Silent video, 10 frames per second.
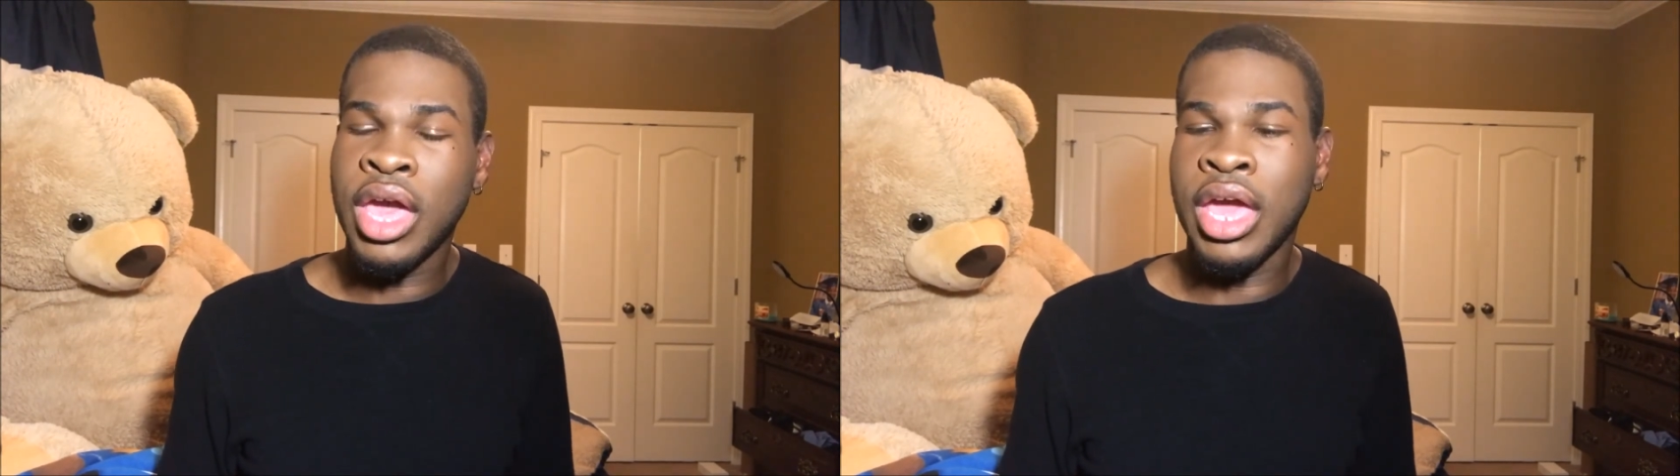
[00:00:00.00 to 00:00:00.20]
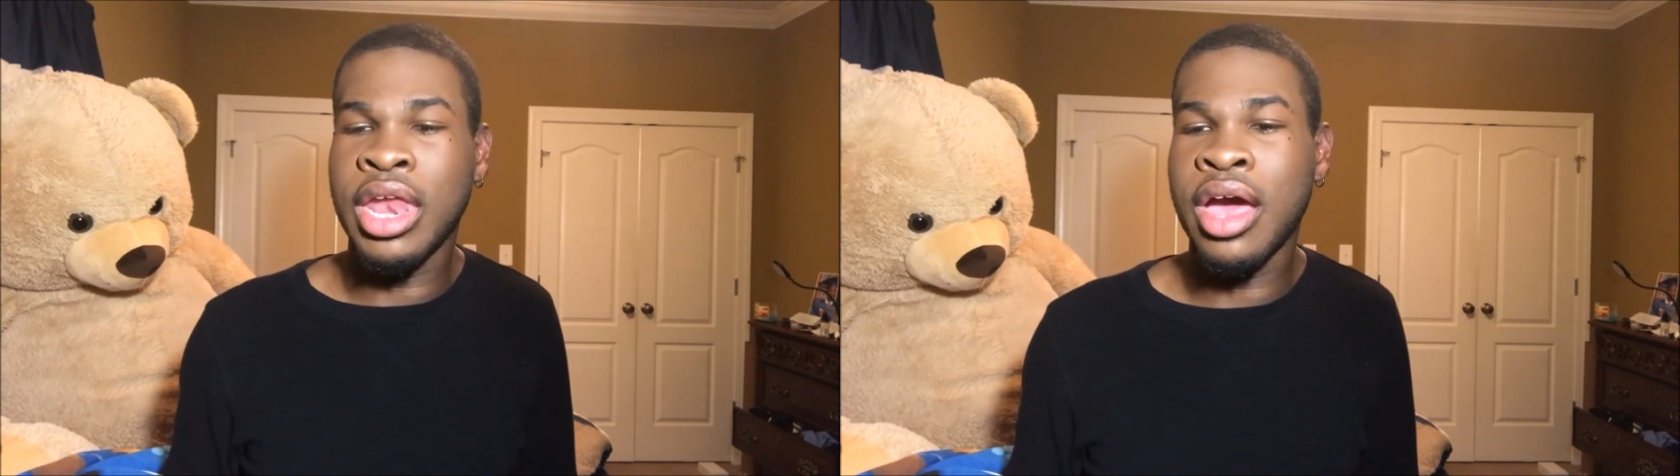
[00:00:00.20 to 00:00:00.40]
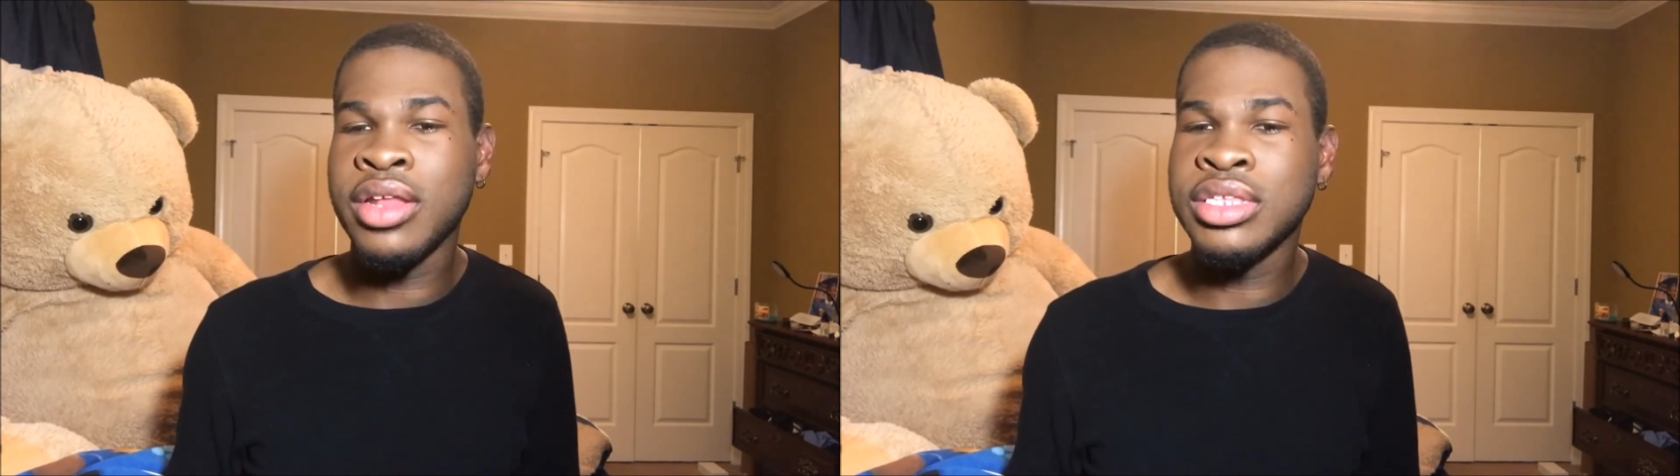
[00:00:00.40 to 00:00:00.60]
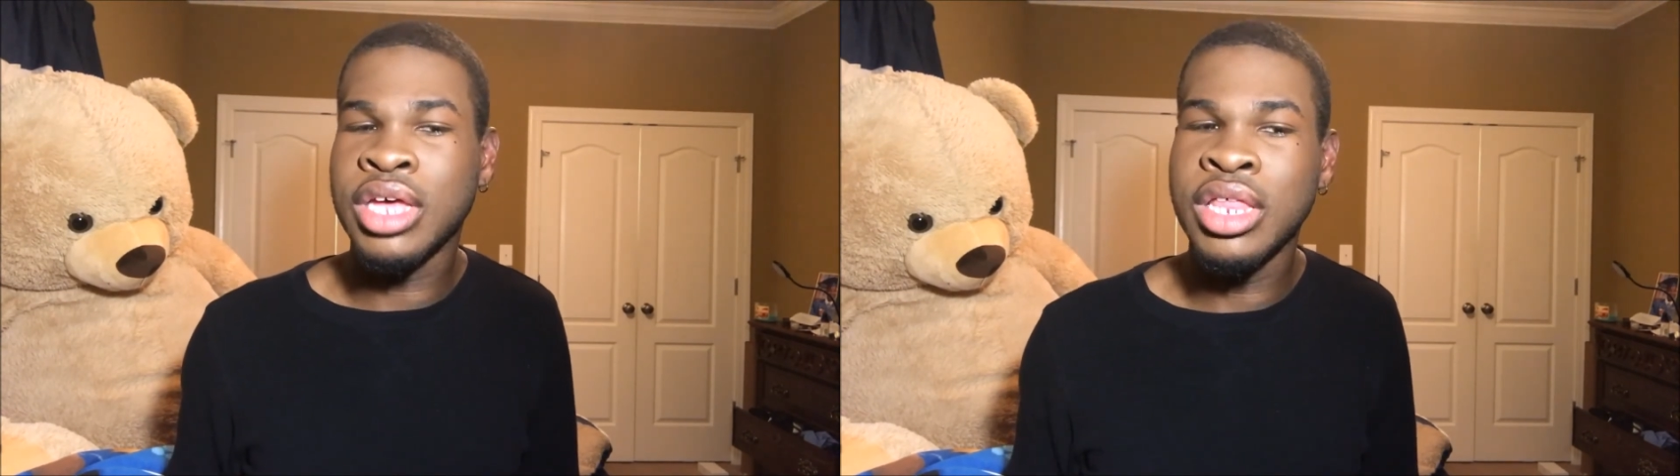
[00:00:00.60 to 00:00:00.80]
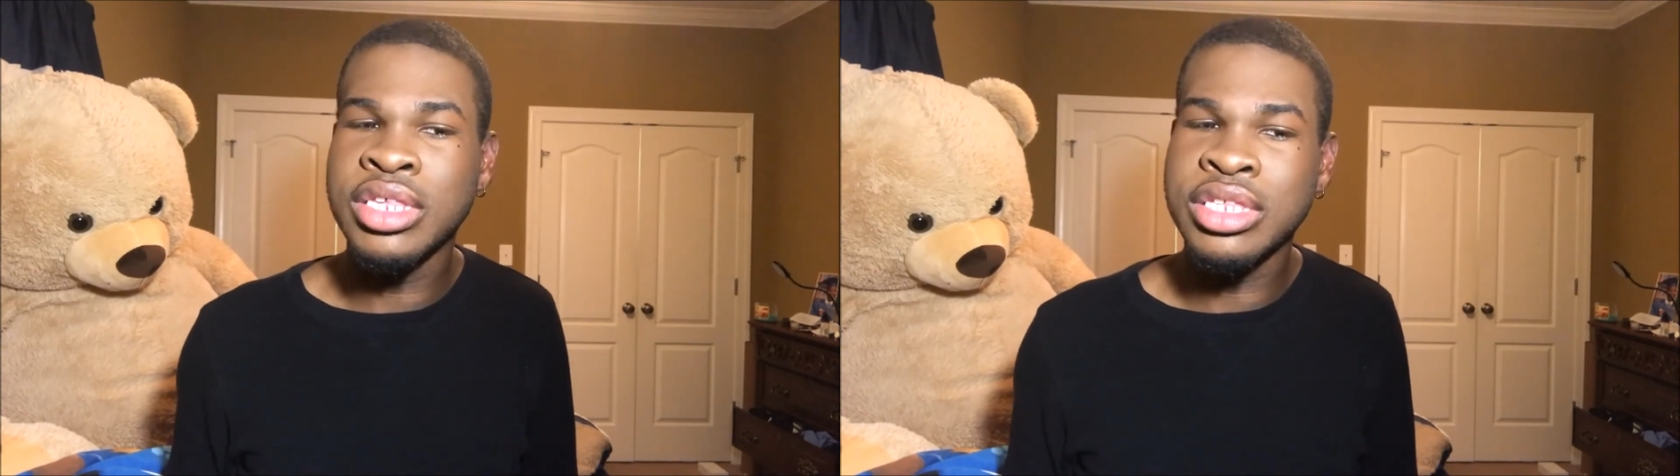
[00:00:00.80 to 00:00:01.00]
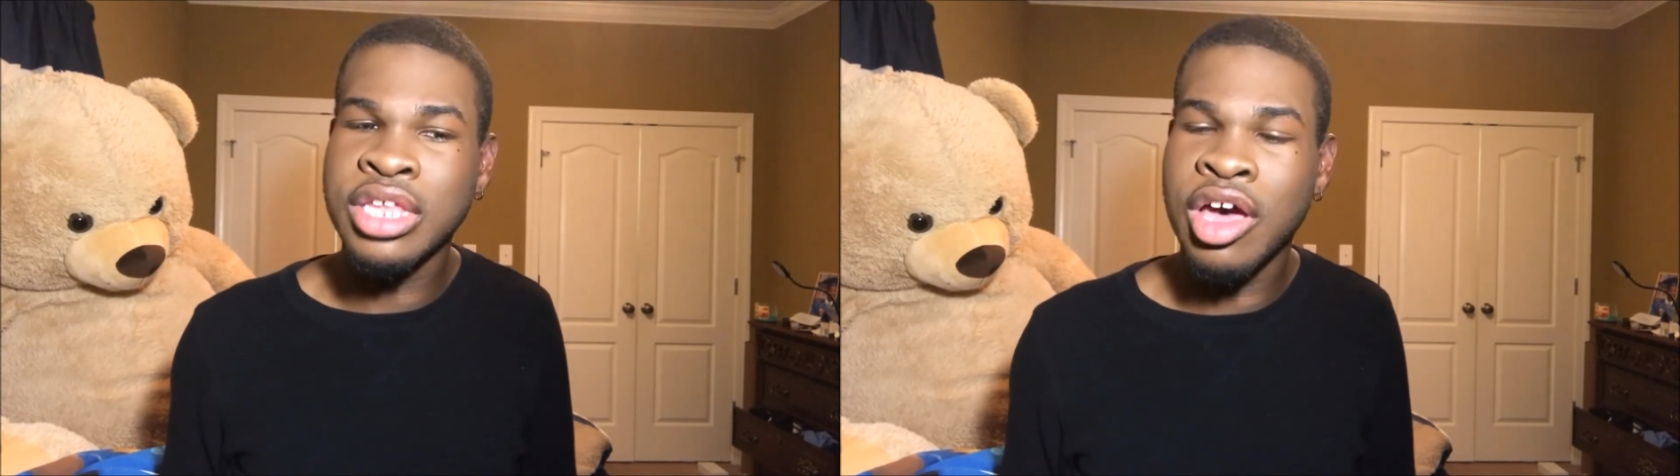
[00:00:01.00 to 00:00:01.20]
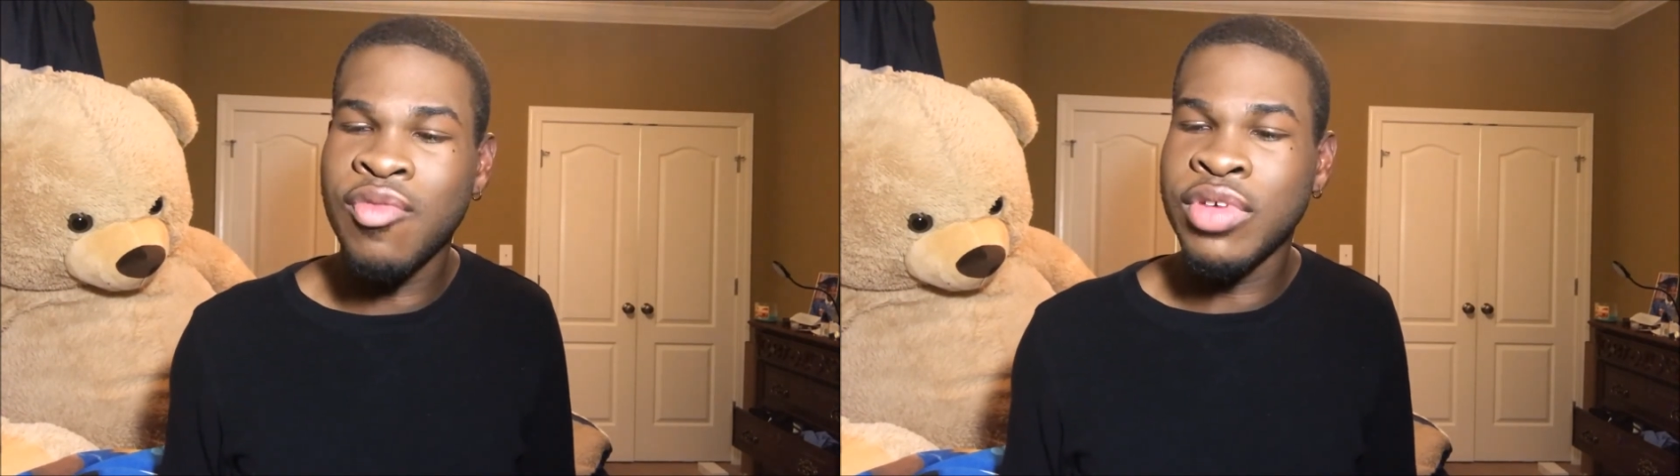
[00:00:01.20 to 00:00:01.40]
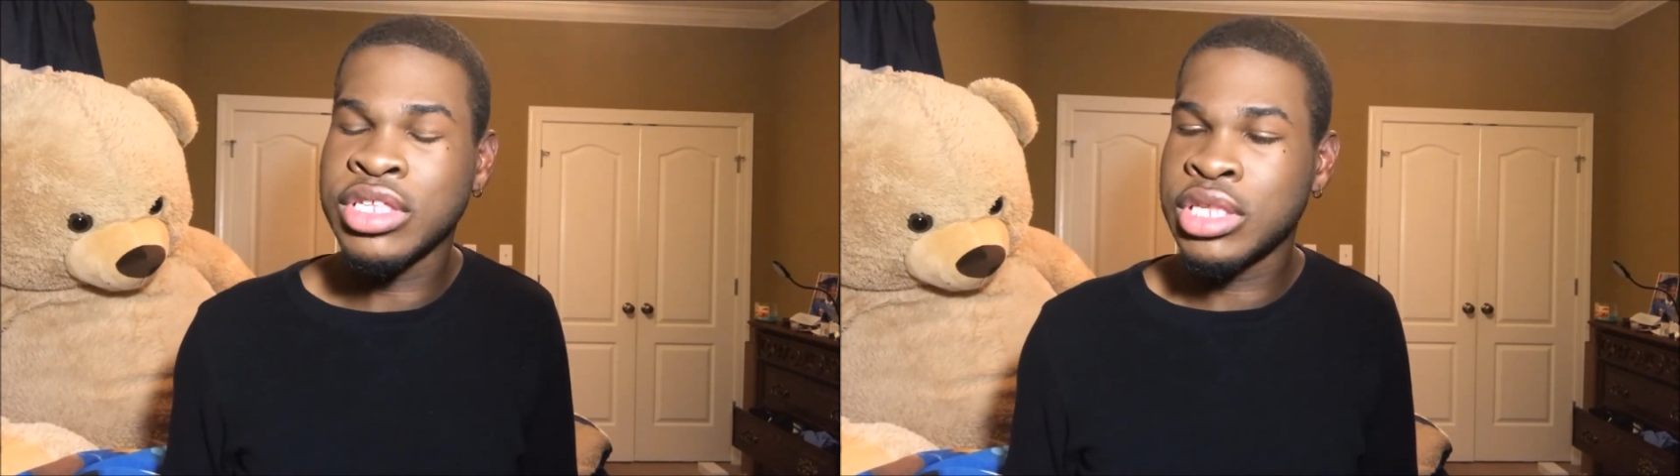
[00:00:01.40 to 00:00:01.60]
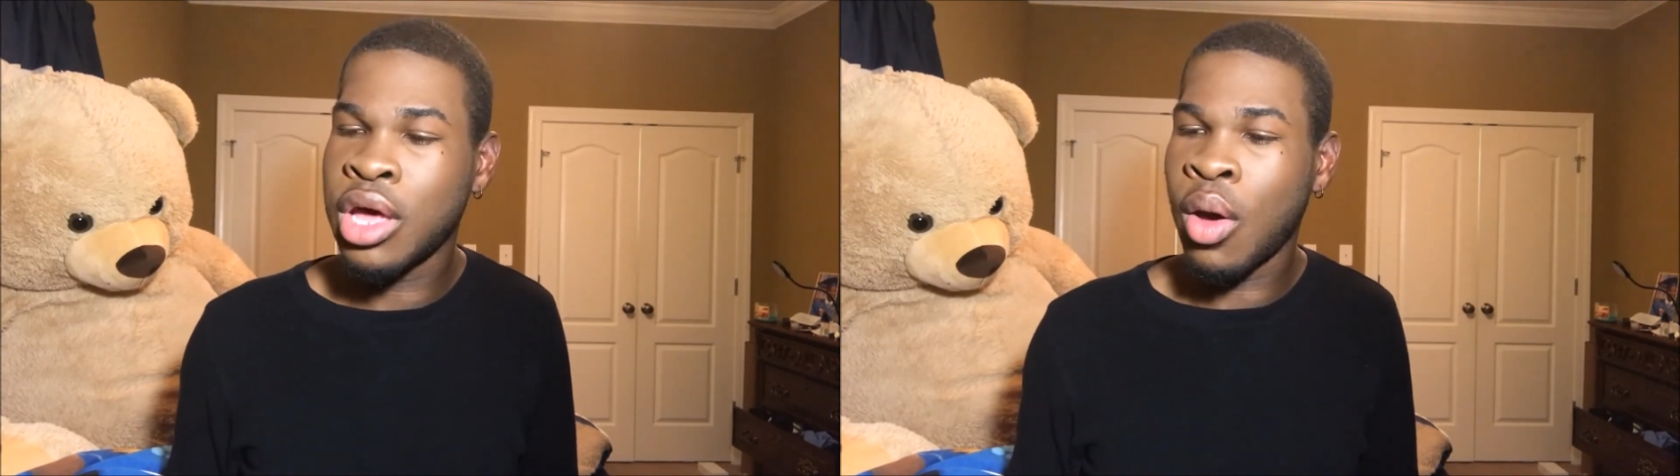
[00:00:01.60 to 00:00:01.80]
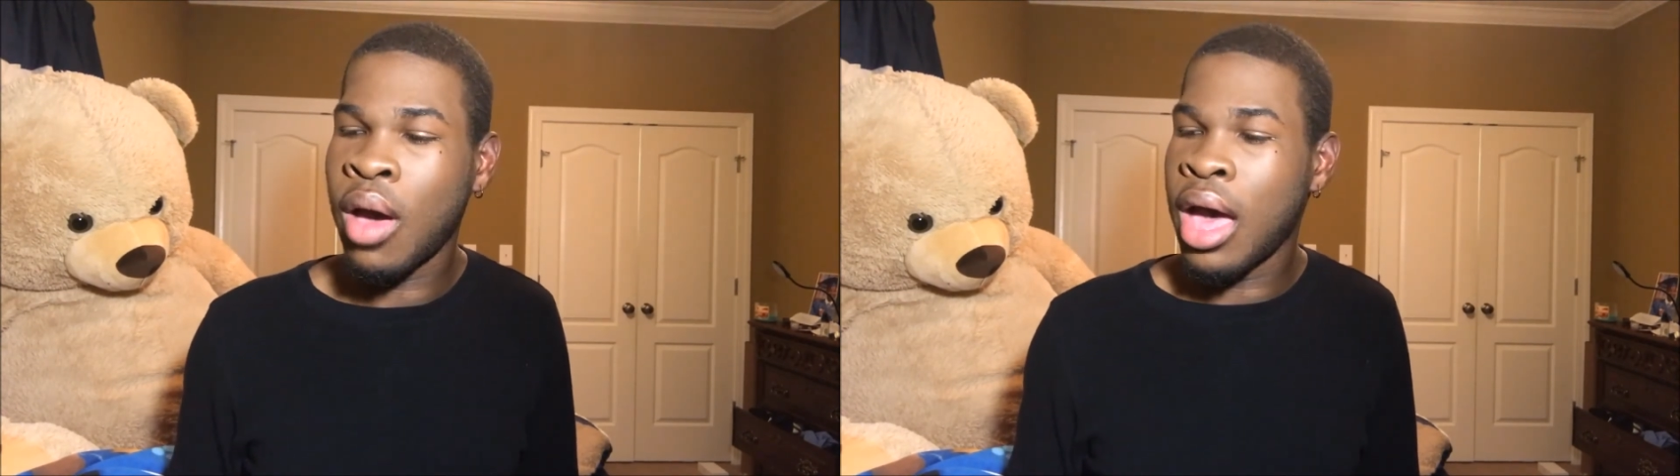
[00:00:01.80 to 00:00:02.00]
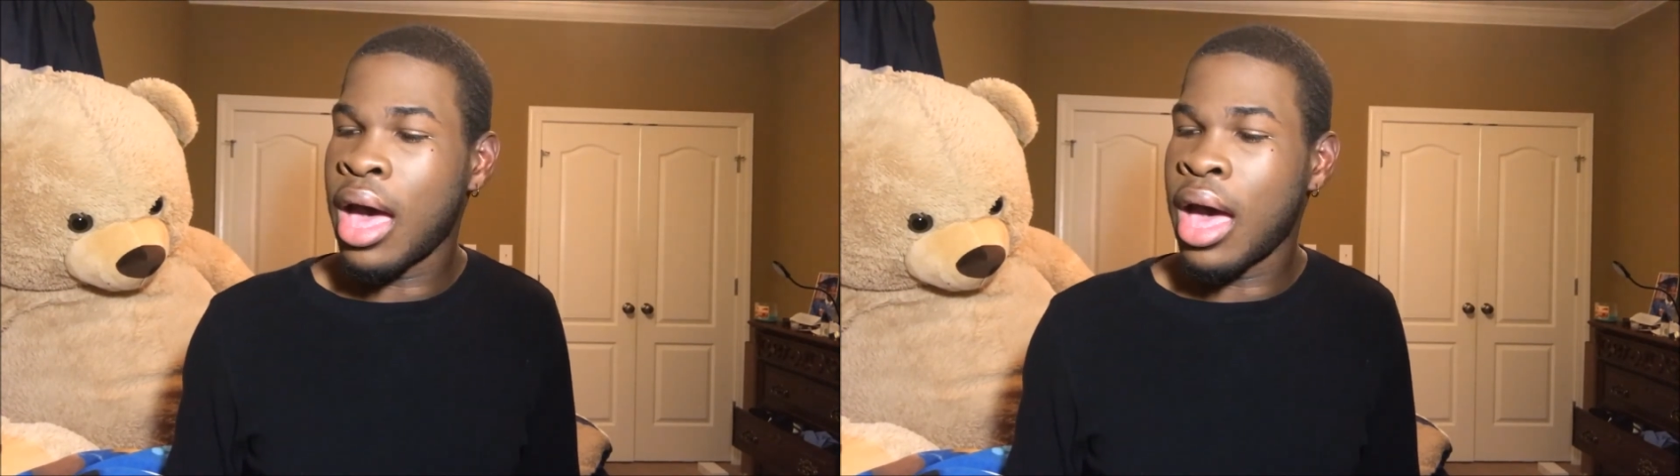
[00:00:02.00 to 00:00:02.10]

and all this other stuff. And so,